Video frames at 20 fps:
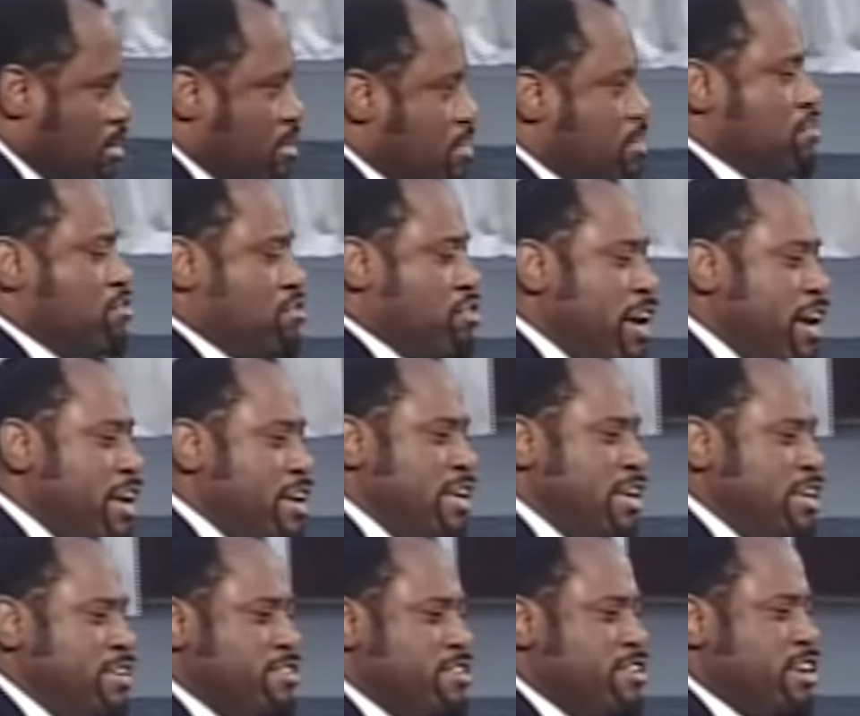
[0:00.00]
The
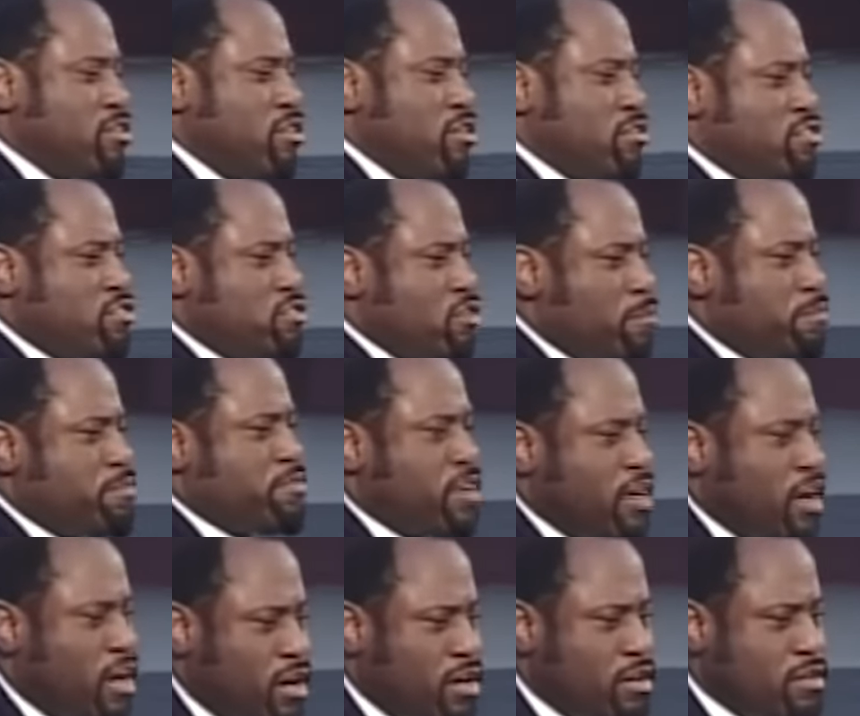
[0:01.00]
Chinese cannot stop
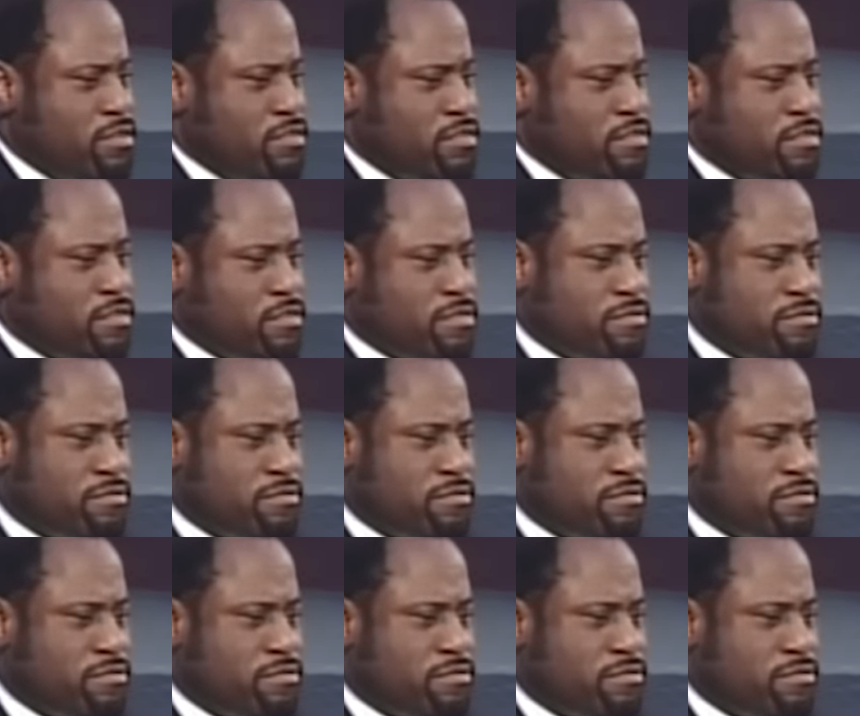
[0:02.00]
SARS.